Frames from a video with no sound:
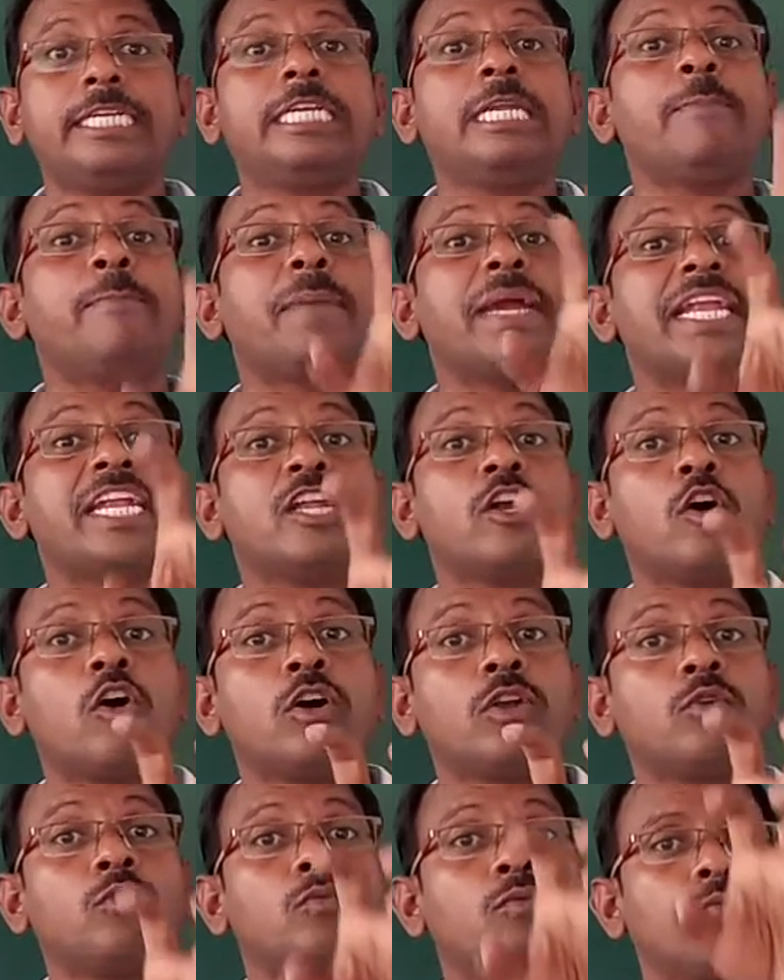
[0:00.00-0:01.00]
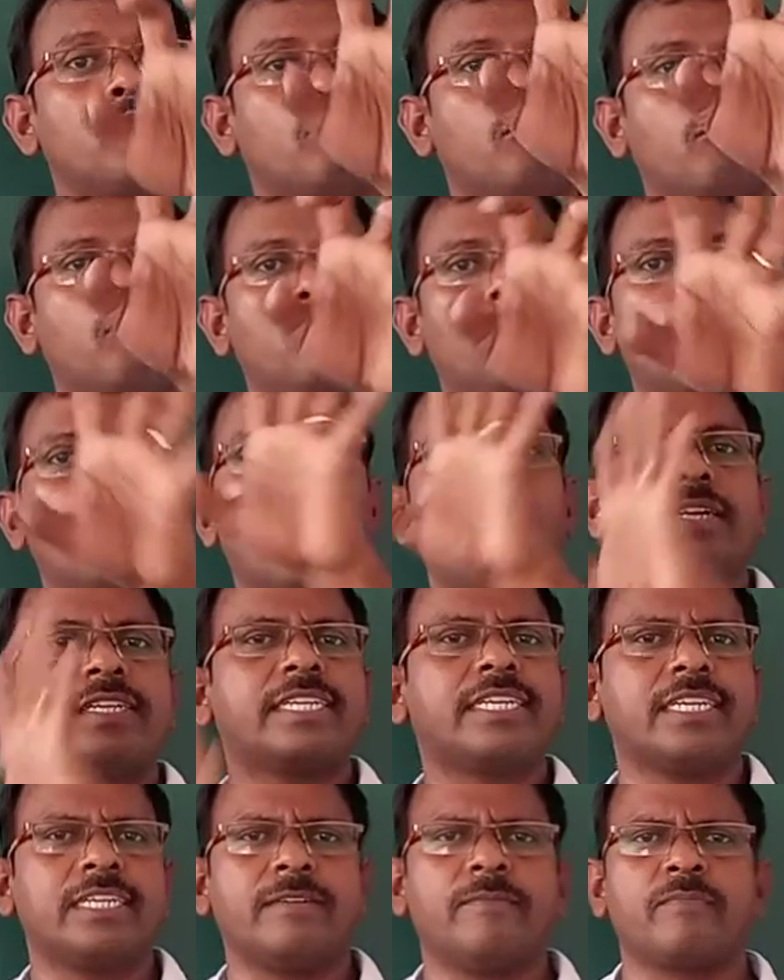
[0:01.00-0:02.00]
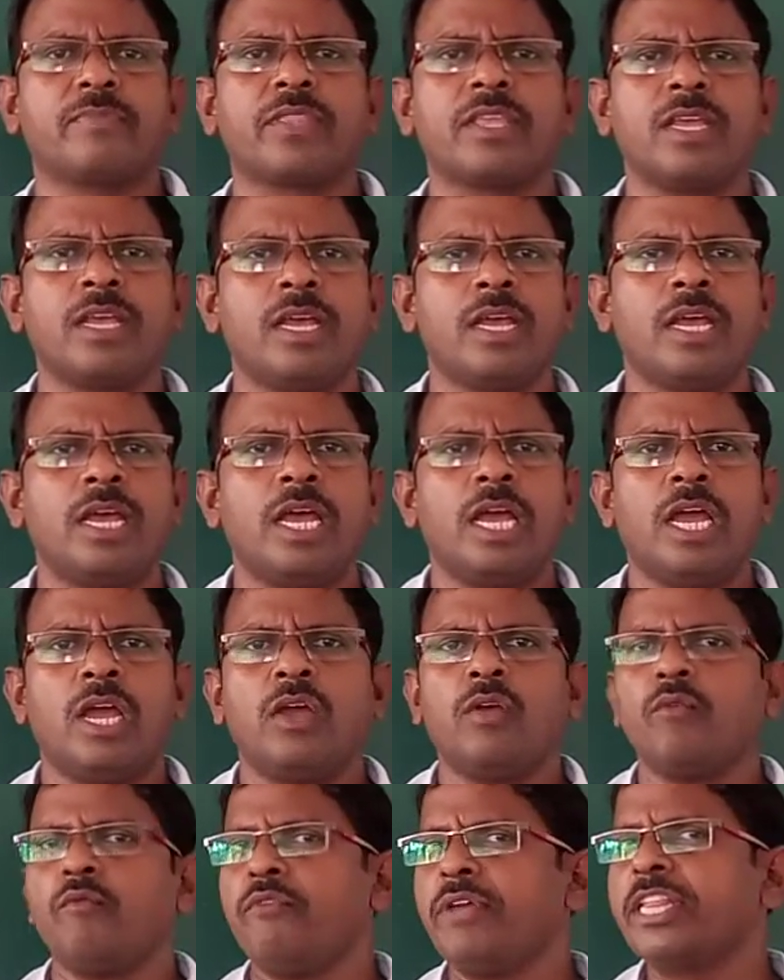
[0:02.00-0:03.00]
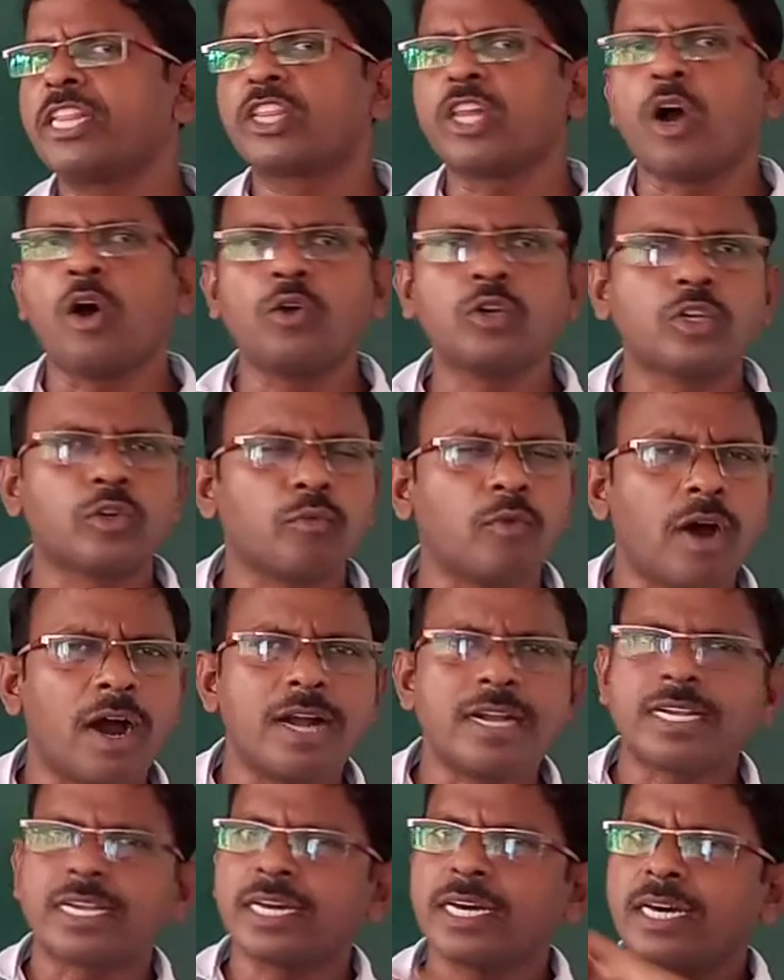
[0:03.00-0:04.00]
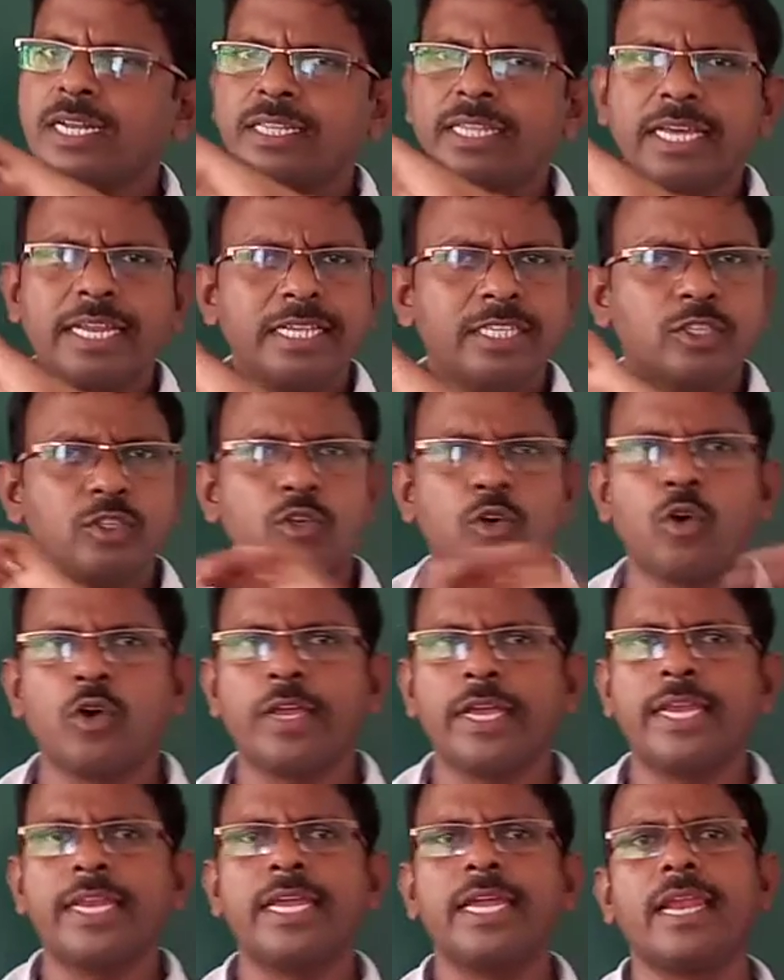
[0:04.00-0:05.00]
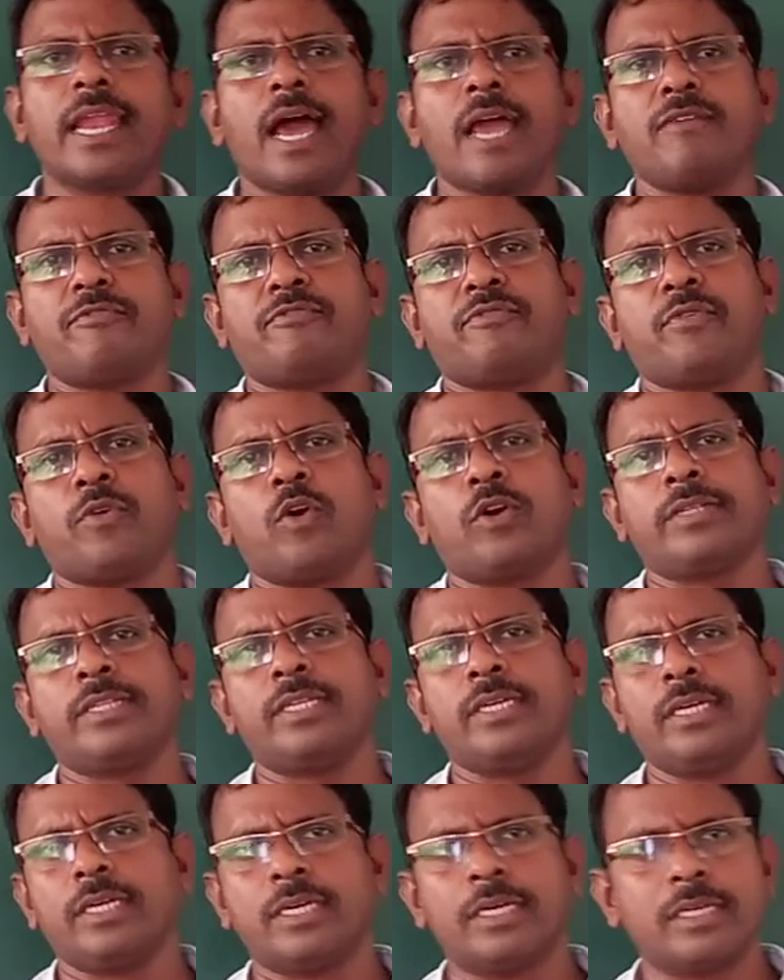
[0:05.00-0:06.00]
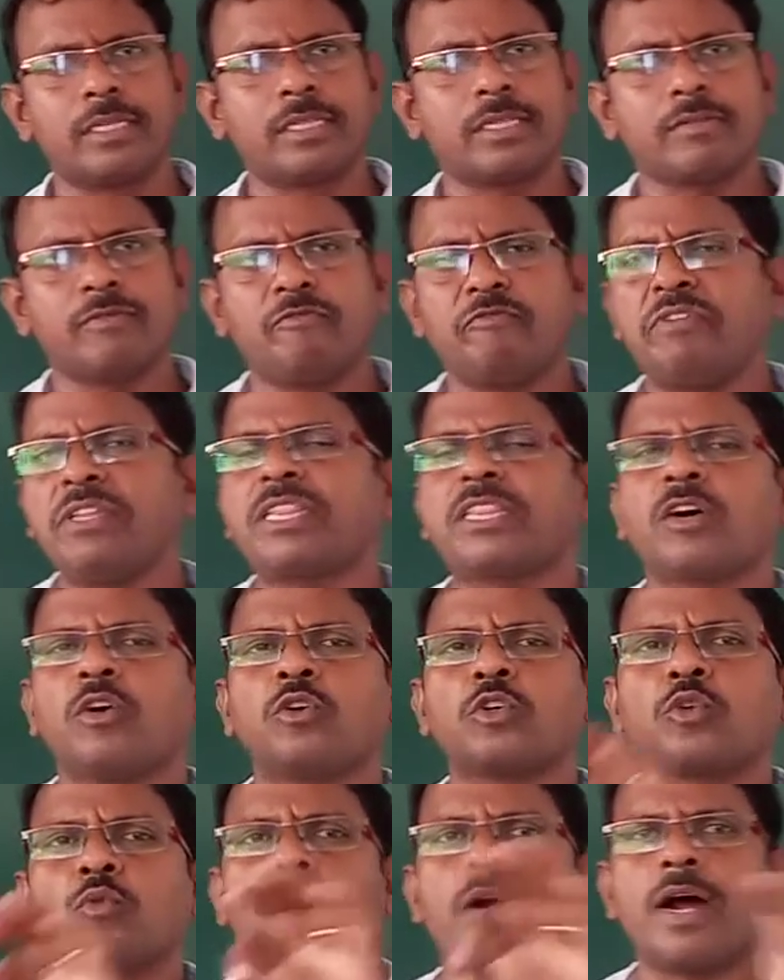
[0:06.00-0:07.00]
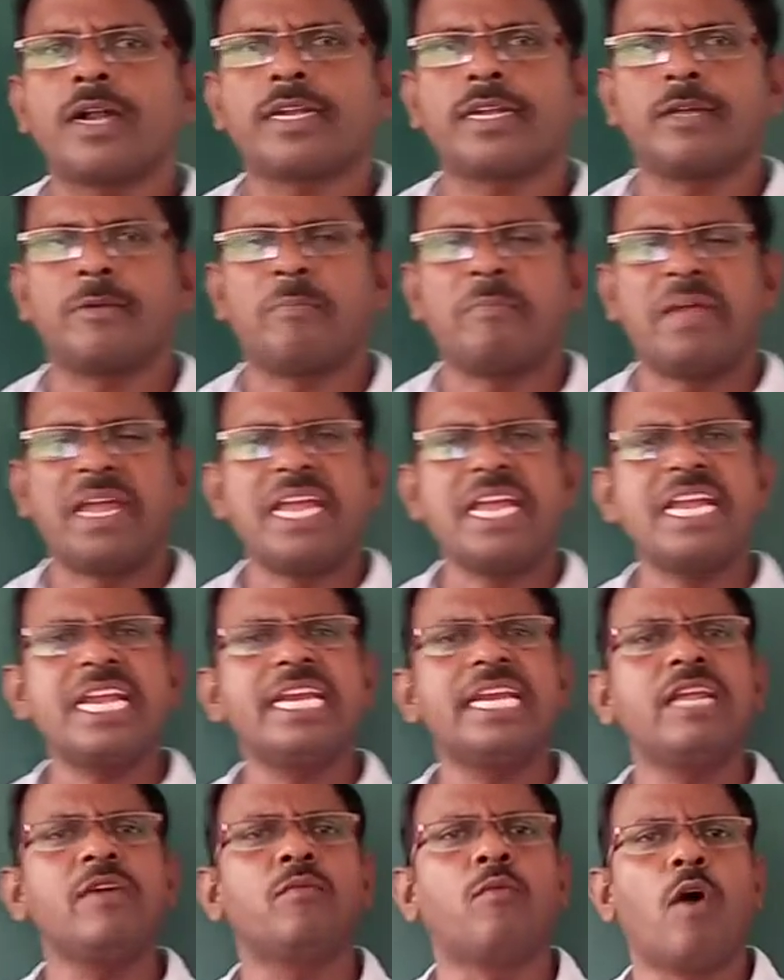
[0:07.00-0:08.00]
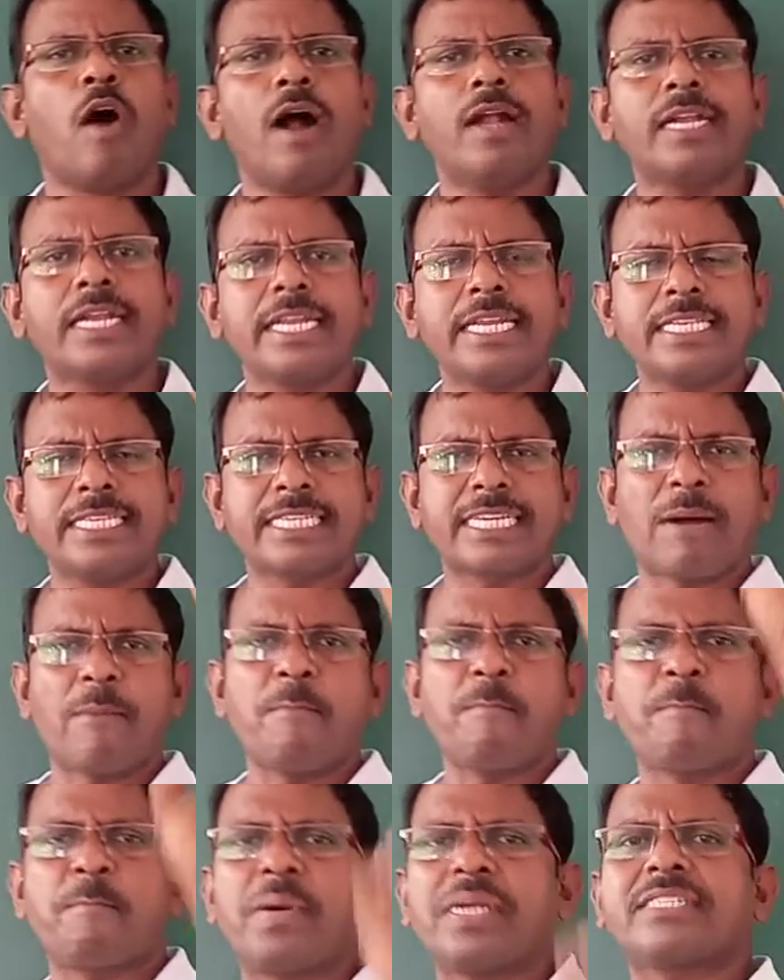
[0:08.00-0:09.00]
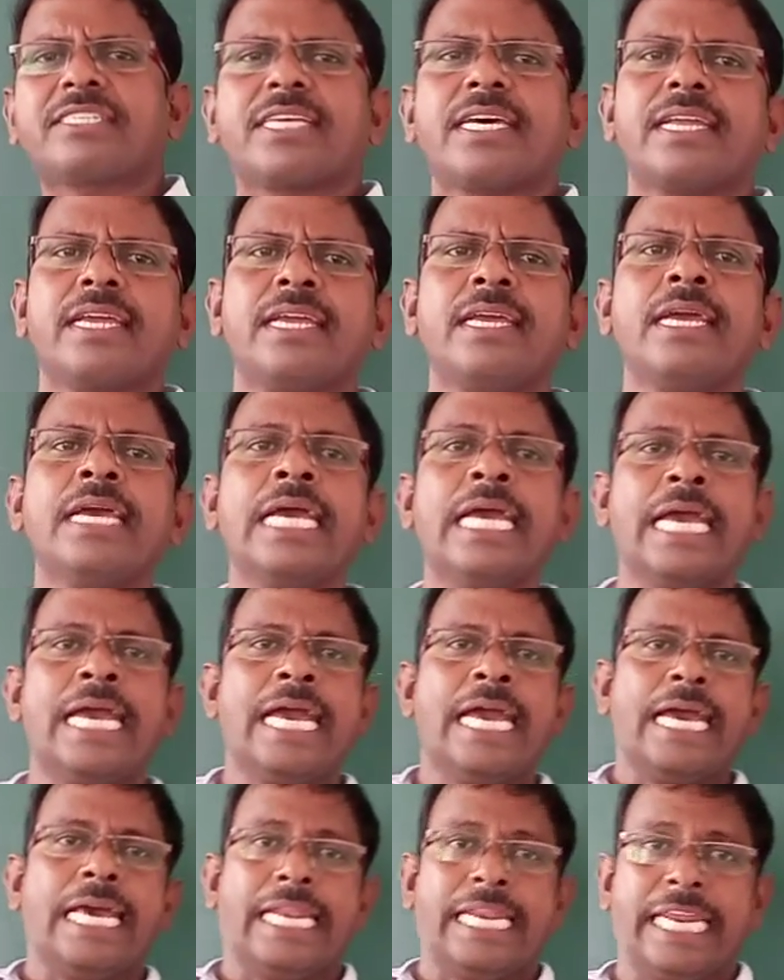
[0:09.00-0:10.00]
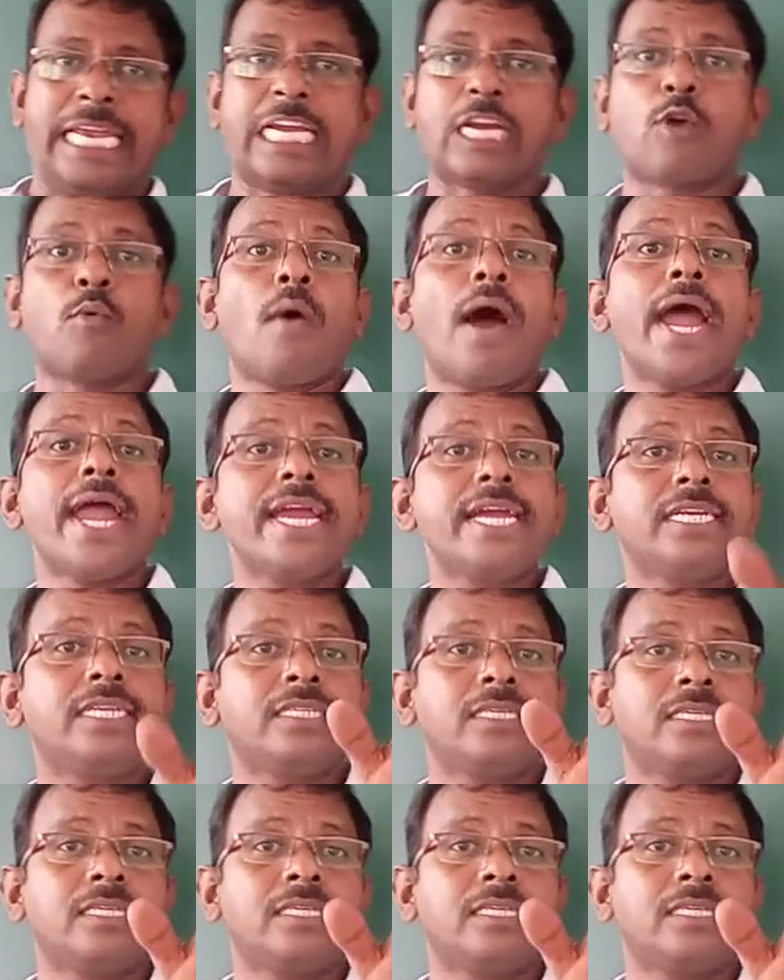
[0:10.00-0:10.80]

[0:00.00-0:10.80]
depend on water. Without water, there is no any life on the earth. Without water, mainly water is compulsory required